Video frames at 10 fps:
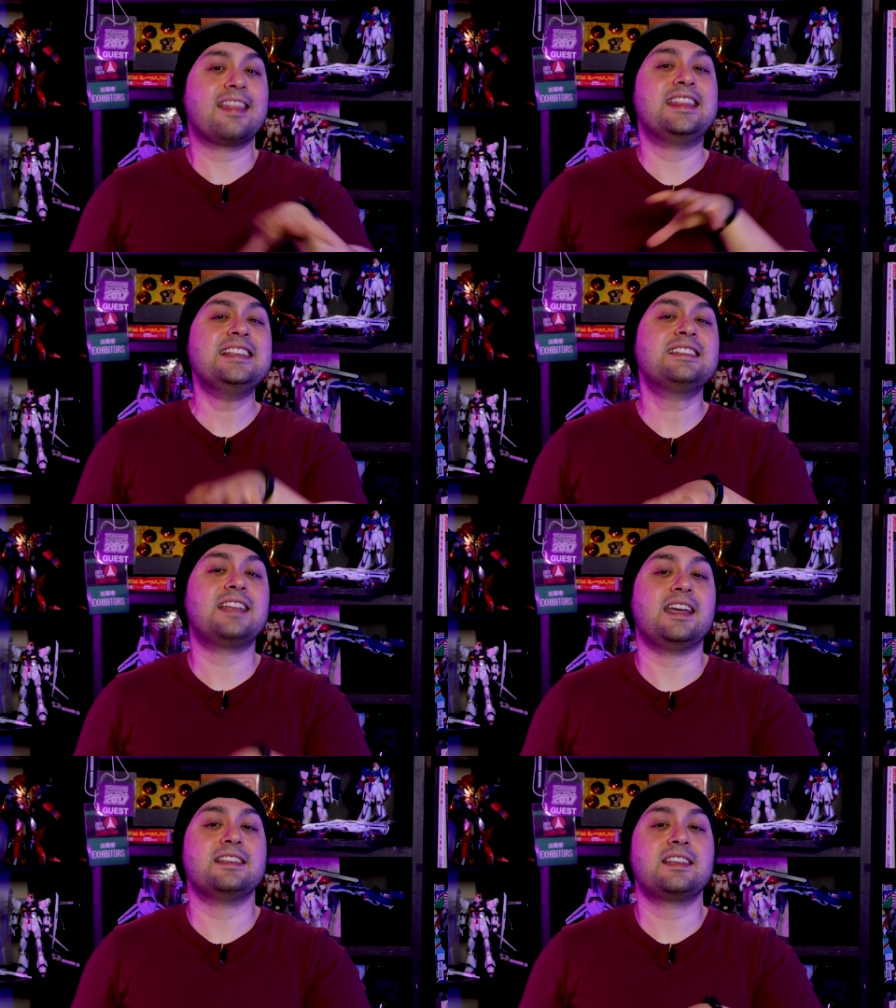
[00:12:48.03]
these
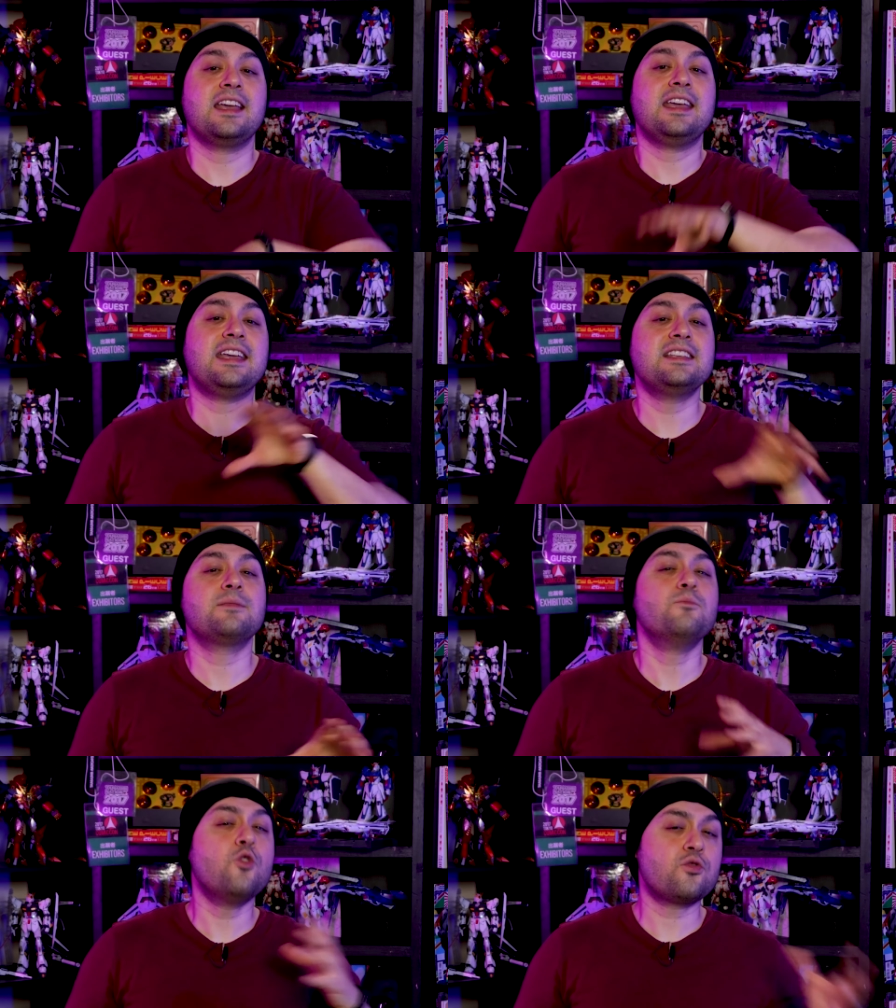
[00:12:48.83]
days
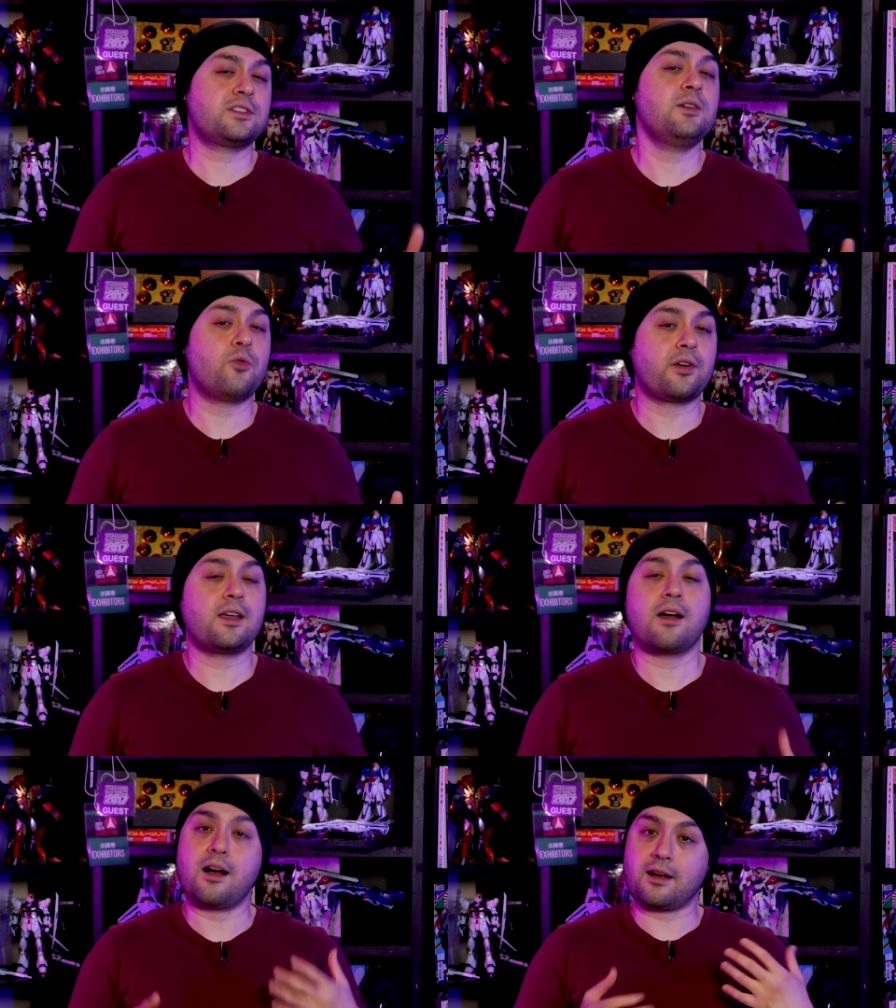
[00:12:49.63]
he's mostly
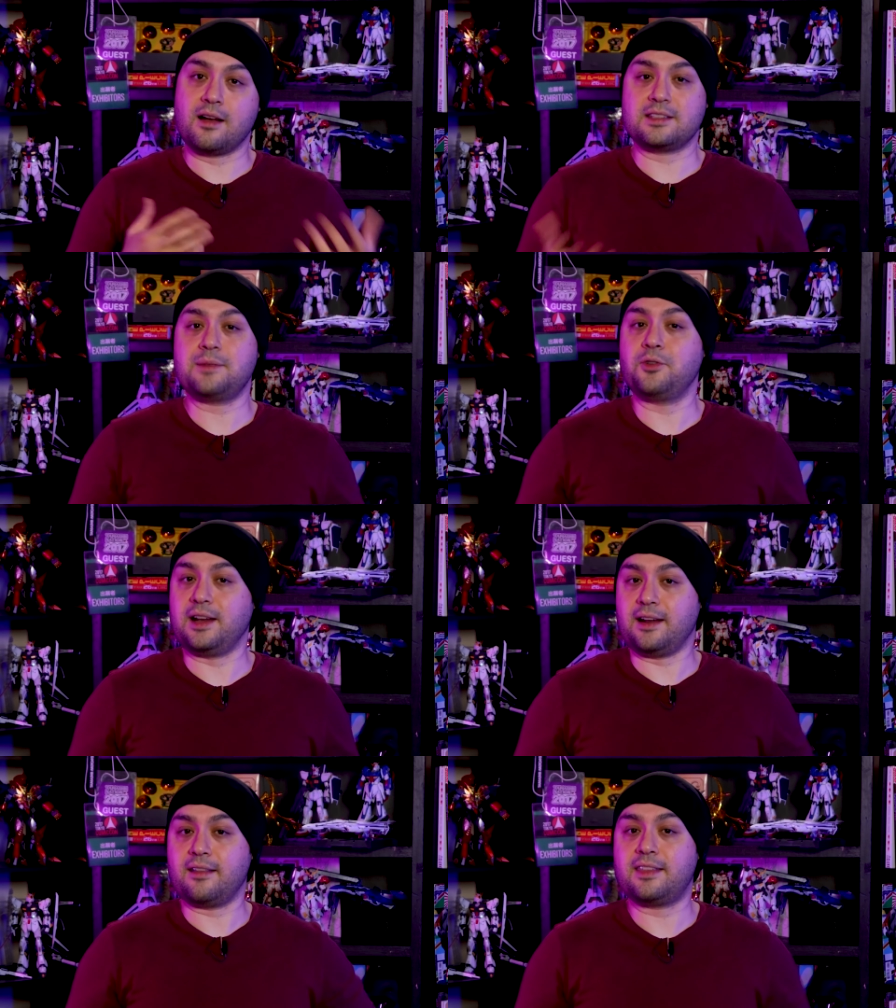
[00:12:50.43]
working on Gundam
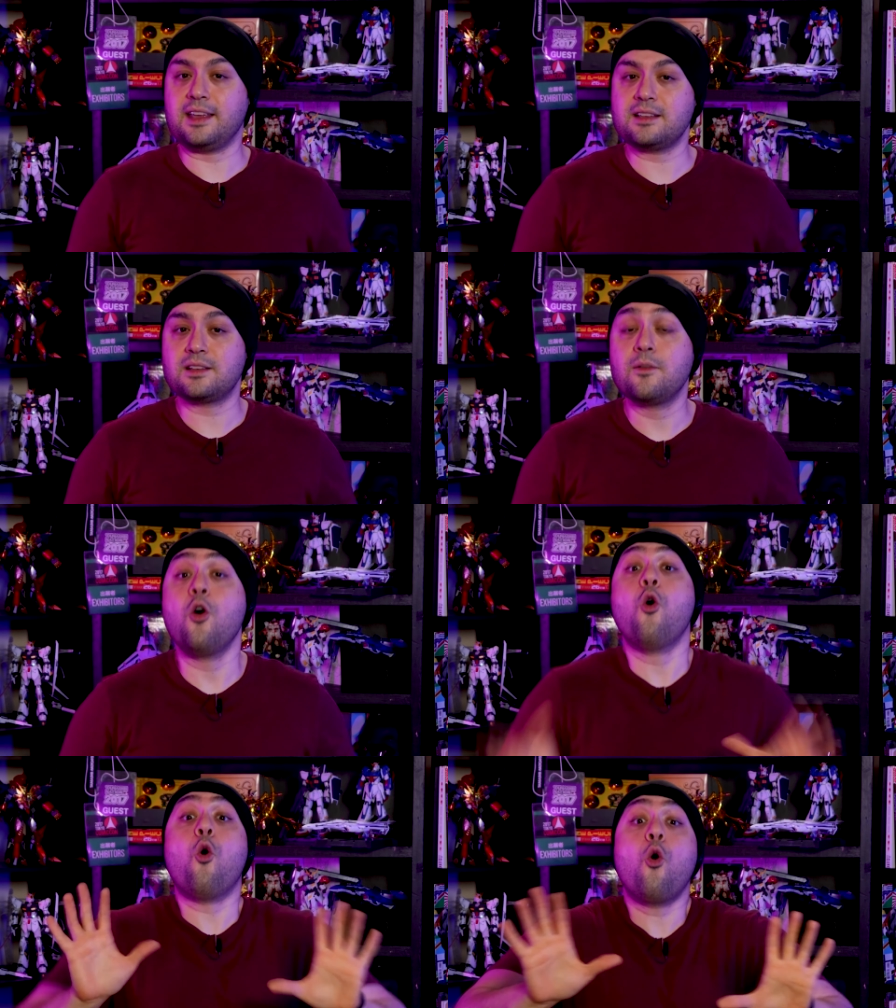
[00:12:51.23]
related things,
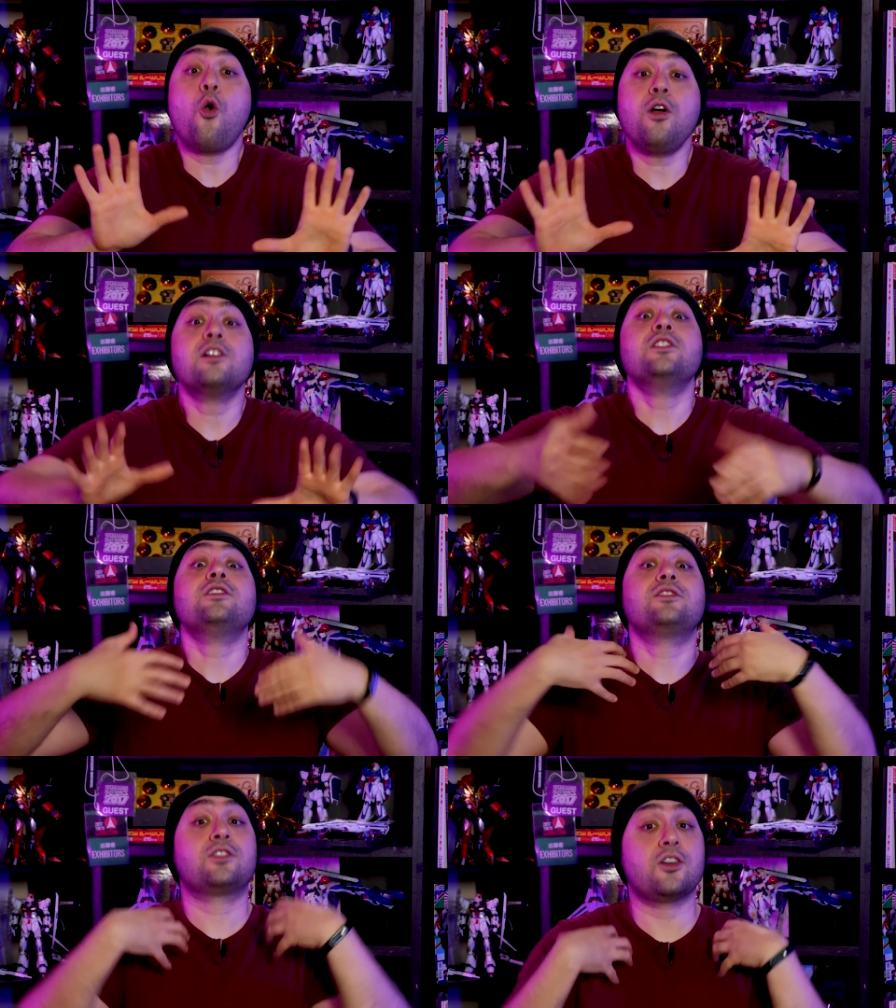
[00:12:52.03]
or
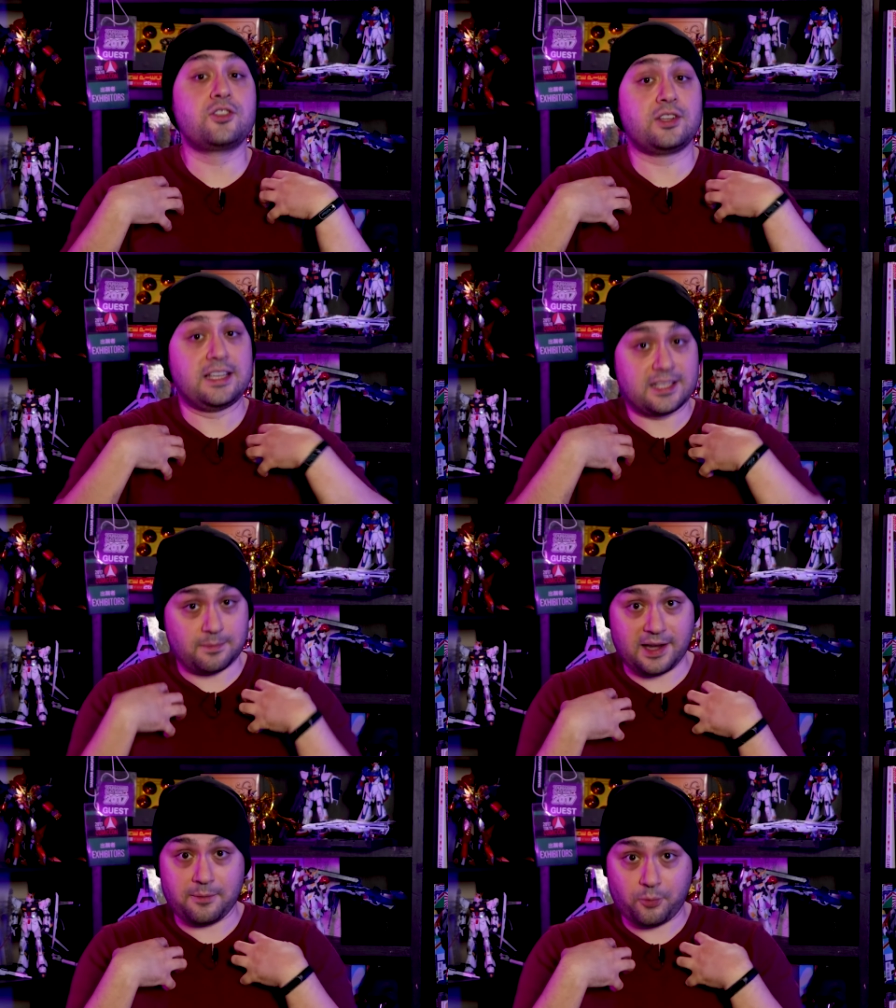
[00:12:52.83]
such is
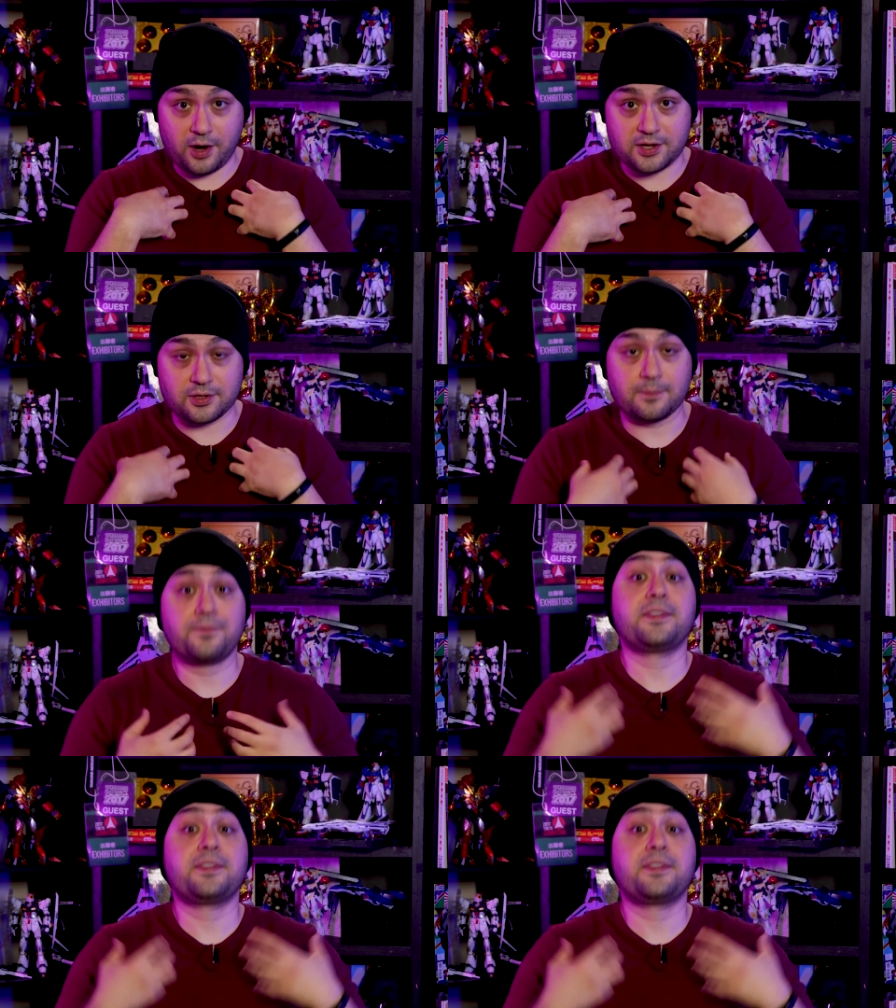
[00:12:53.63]
my impression.